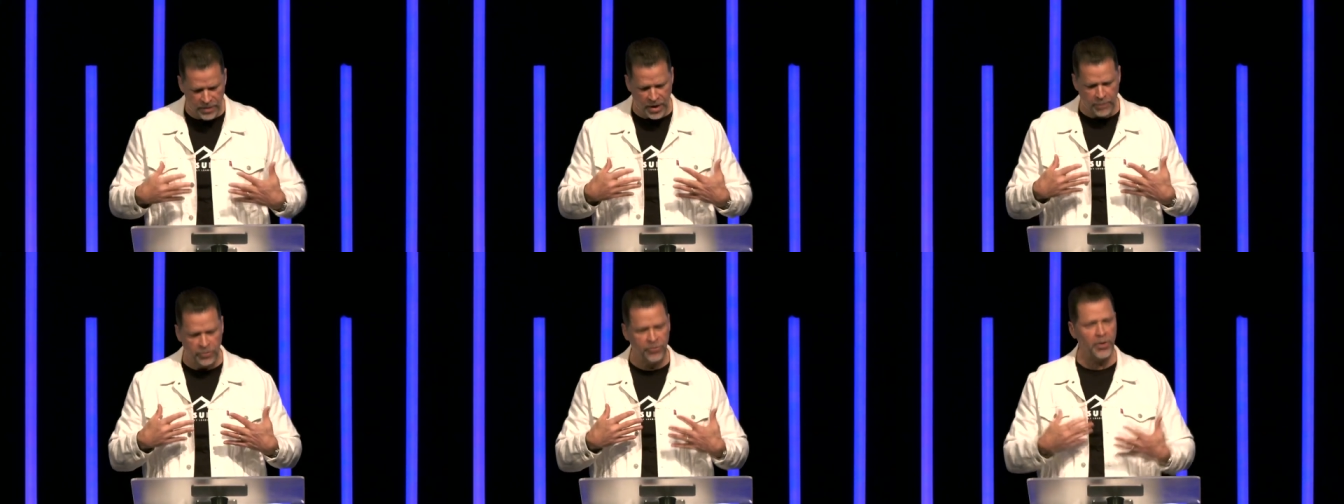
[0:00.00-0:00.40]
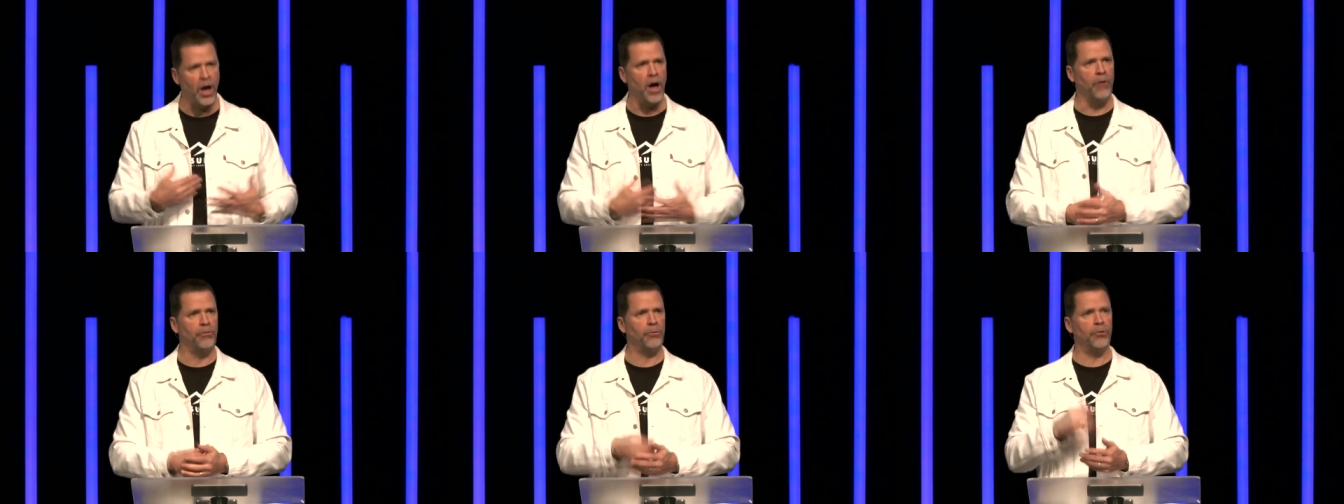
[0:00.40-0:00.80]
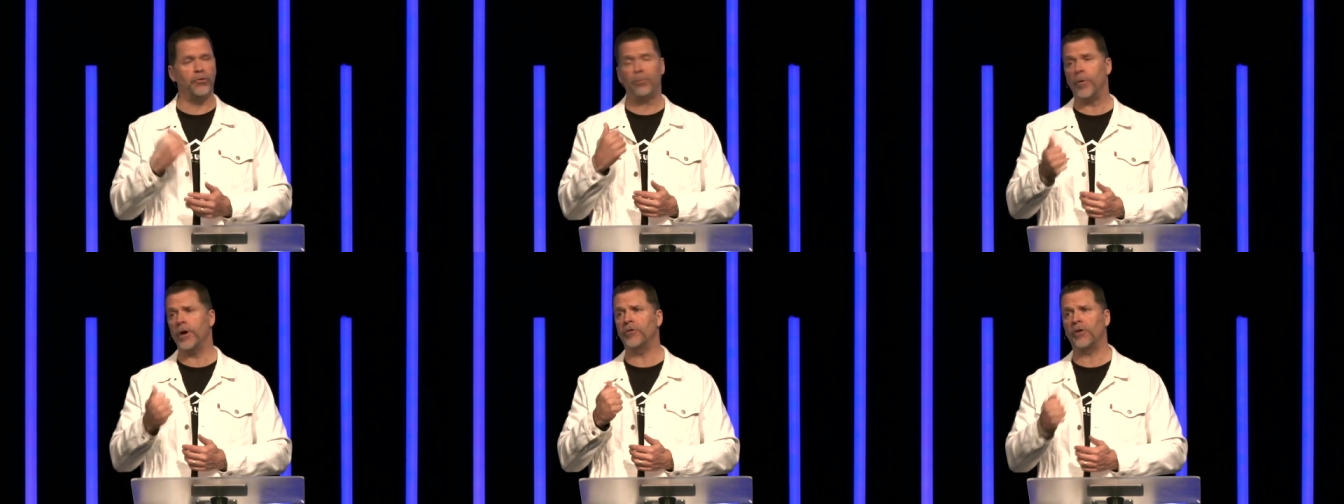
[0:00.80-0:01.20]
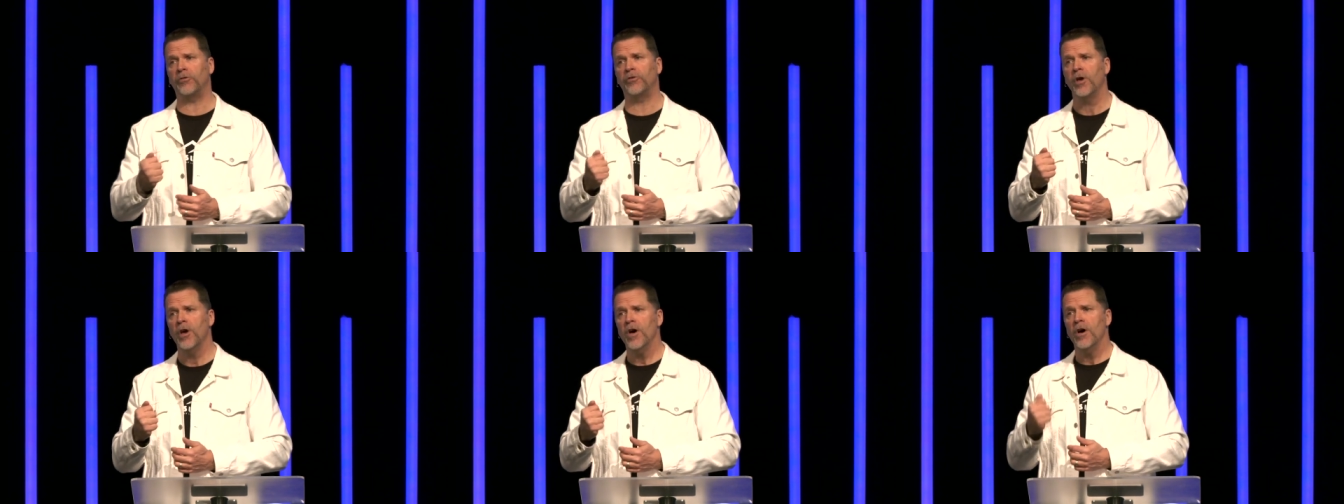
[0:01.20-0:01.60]
in themselves, which brings
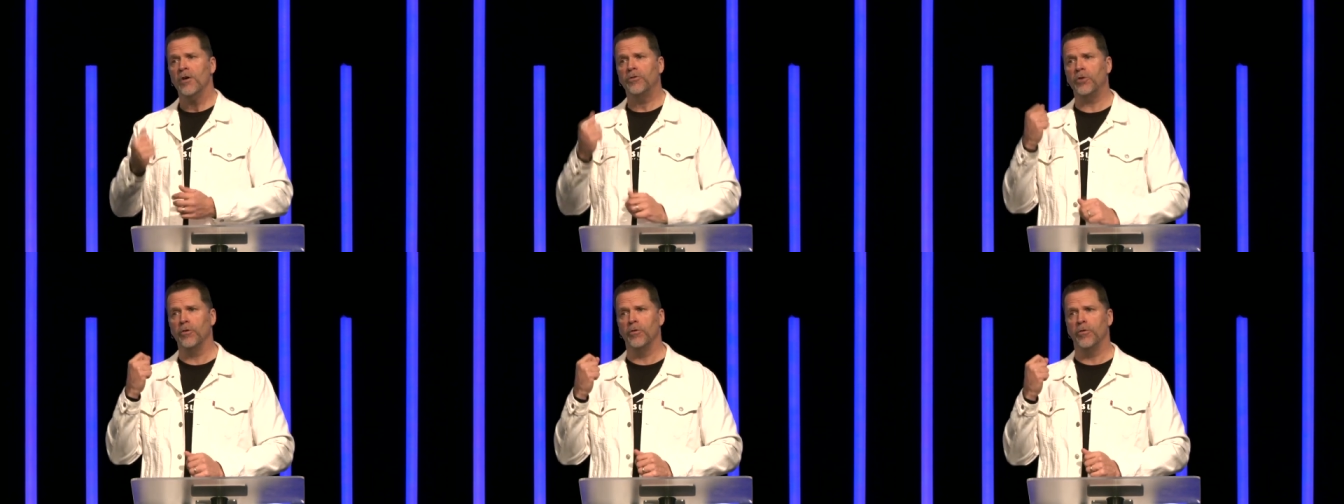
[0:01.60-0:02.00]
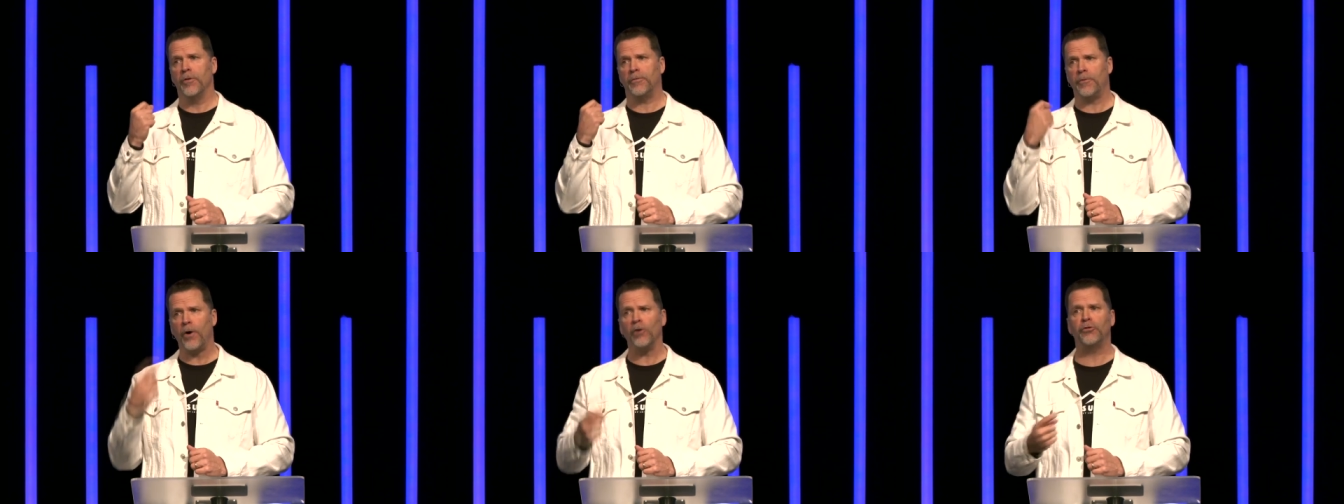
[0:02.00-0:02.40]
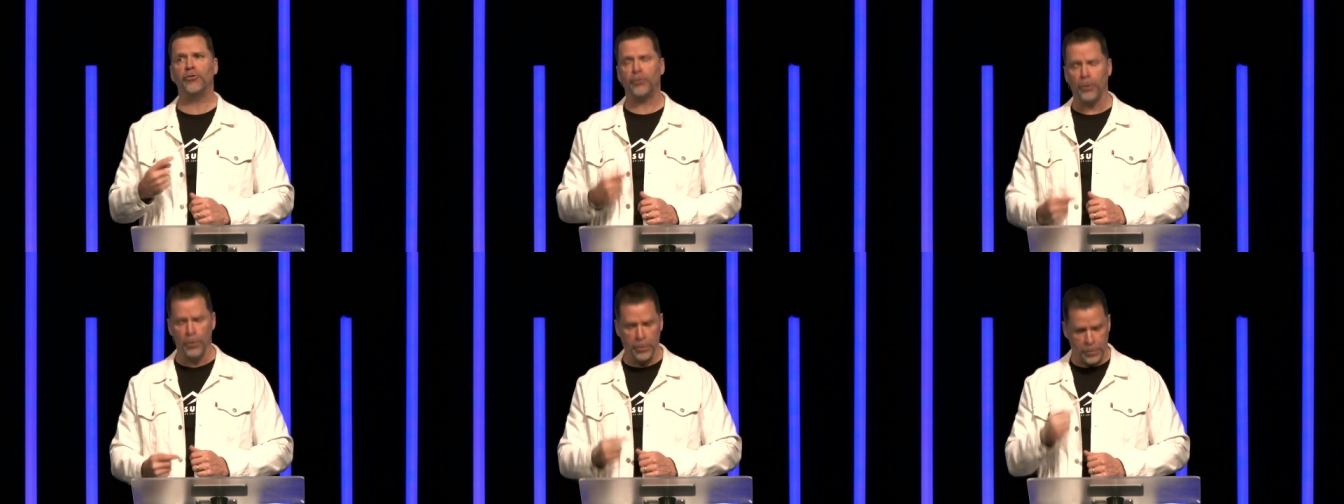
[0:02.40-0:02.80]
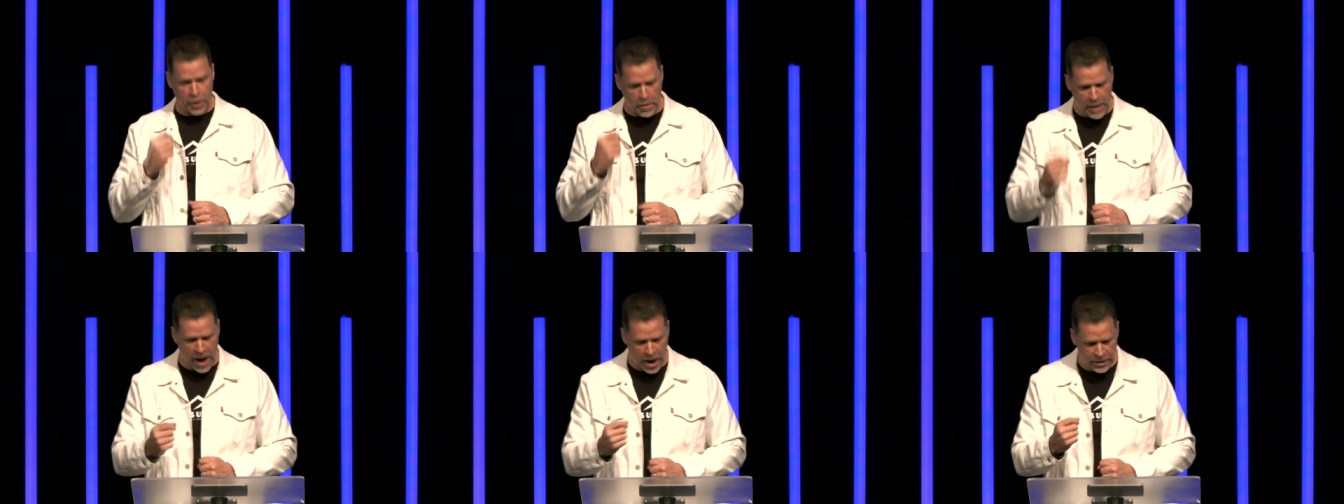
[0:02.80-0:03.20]
us to the first truth
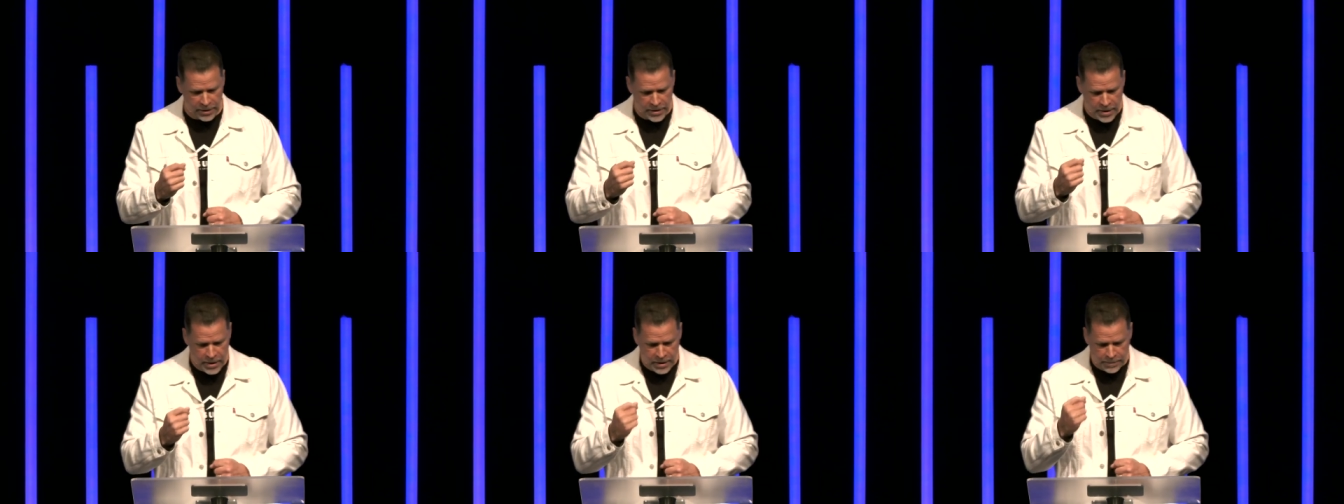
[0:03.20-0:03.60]
about